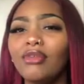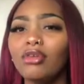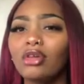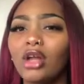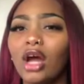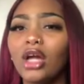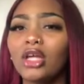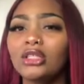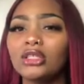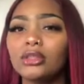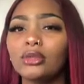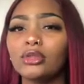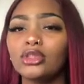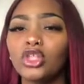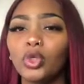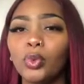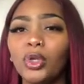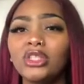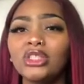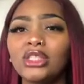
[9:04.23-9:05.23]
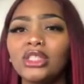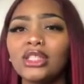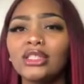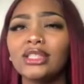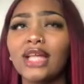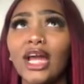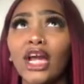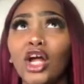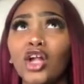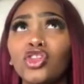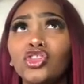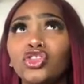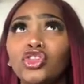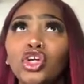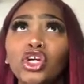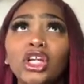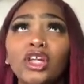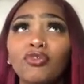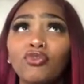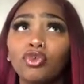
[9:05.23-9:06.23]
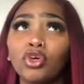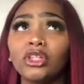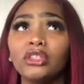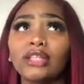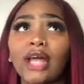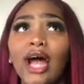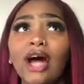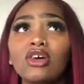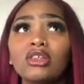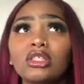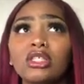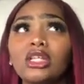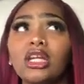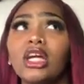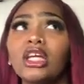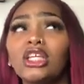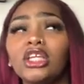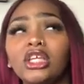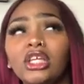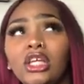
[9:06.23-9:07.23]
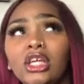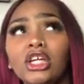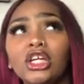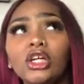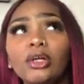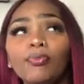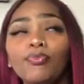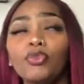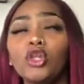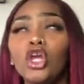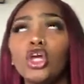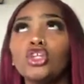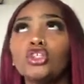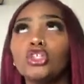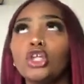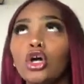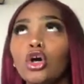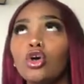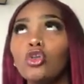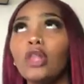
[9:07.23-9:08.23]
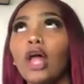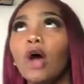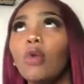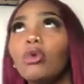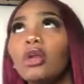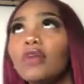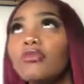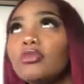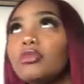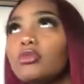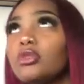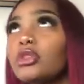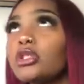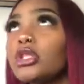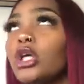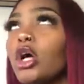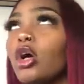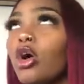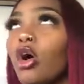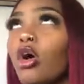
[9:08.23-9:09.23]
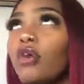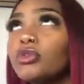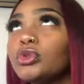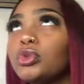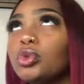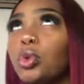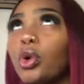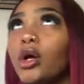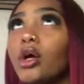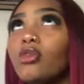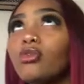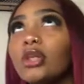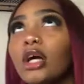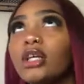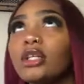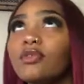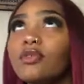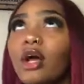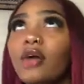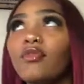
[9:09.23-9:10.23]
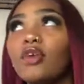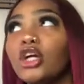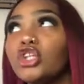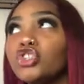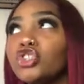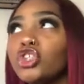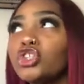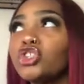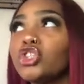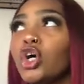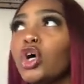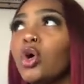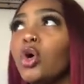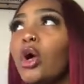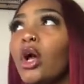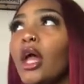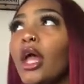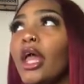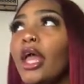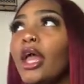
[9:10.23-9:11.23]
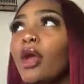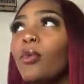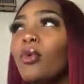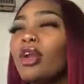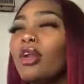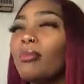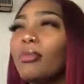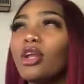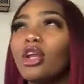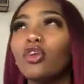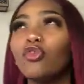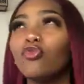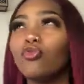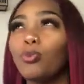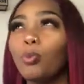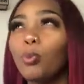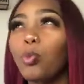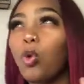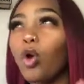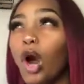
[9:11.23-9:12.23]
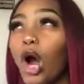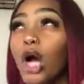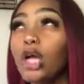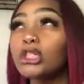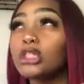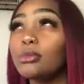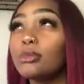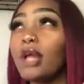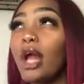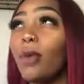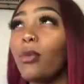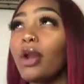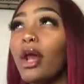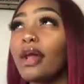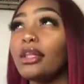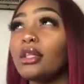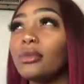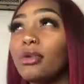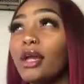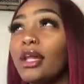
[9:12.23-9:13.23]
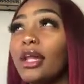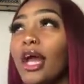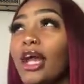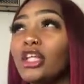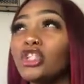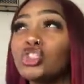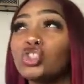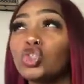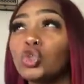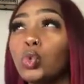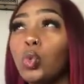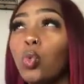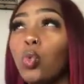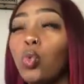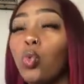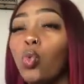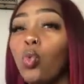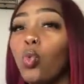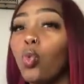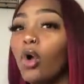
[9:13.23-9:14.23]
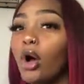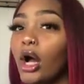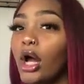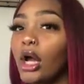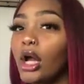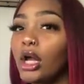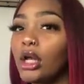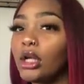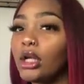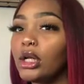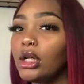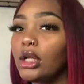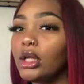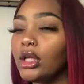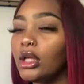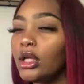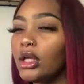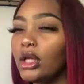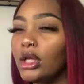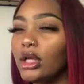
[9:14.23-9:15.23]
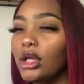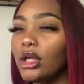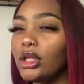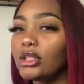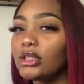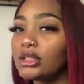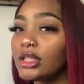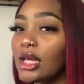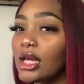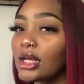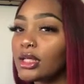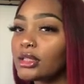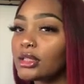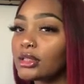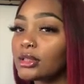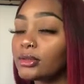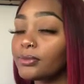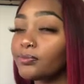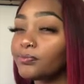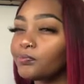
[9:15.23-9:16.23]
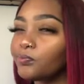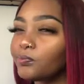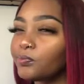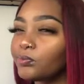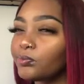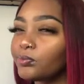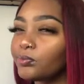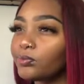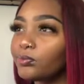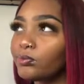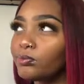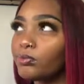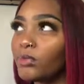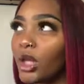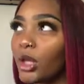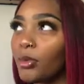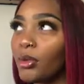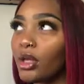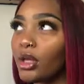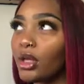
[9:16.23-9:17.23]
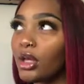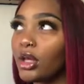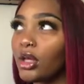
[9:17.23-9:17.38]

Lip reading: Clark's tuition is like $34,000 a year, so that would have took off $12,500. So it would have been approximately, I would have had to pay like 26, maybe,